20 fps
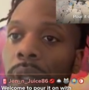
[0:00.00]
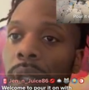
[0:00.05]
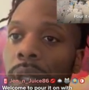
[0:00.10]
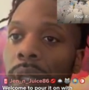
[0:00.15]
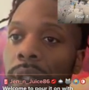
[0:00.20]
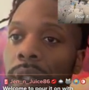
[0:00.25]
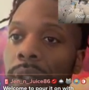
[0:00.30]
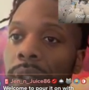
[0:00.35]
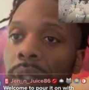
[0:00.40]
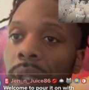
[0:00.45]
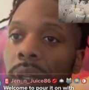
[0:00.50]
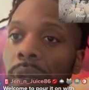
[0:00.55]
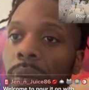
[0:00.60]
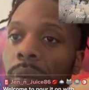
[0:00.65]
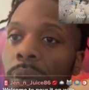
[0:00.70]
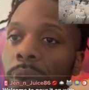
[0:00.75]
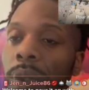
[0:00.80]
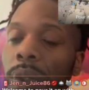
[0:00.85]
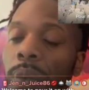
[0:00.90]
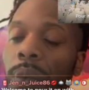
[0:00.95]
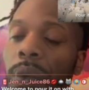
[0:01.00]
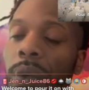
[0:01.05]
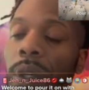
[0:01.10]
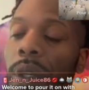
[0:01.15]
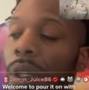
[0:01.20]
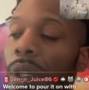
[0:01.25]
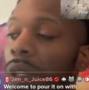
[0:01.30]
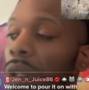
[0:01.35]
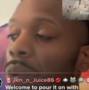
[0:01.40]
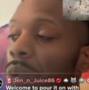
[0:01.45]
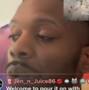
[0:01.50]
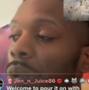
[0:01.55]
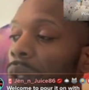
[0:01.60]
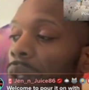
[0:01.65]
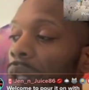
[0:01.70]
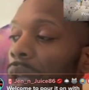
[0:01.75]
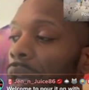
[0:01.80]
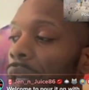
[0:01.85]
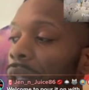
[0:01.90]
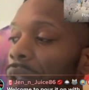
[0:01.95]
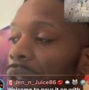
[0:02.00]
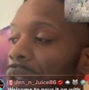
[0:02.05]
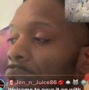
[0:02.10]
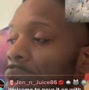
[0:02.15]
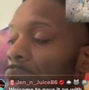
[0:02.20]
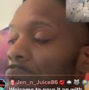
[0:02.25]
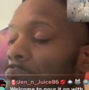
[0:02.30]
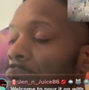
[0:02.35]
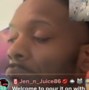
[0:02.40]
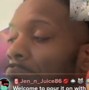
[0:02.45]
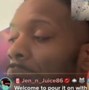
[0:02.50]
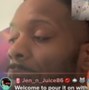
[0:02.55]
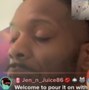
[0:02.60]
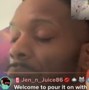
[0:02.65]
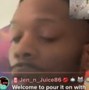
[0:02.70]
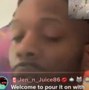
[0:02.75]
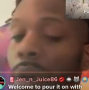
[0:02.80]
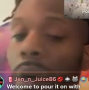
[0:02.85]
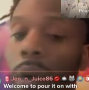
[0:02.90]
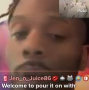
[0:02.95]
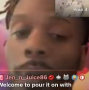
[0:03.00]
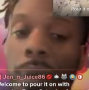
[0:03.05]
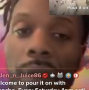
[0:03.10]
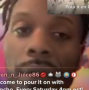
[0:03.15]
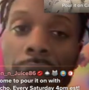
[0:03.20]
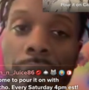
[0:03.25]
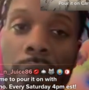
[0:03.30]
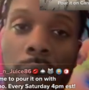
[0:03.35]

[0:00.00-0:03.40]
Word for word: like I said, we we're in Q and A, so I'm going to open the